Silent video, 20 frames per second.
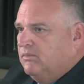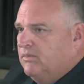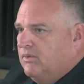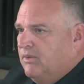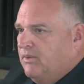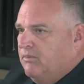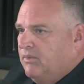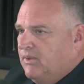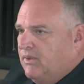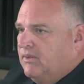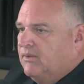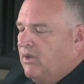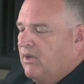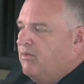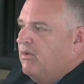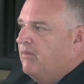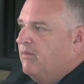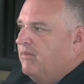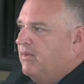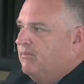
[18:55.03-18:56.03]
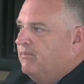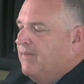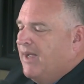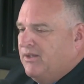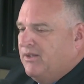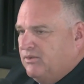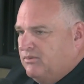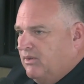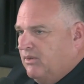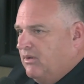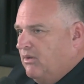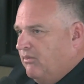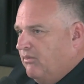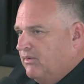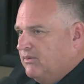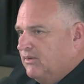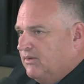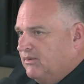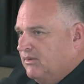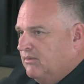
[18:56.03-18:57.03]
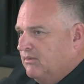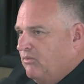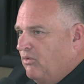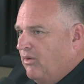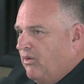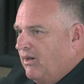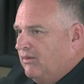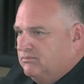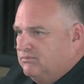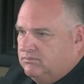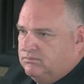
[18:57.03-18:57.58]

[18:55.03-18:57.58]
load up the magistrate courts a little more.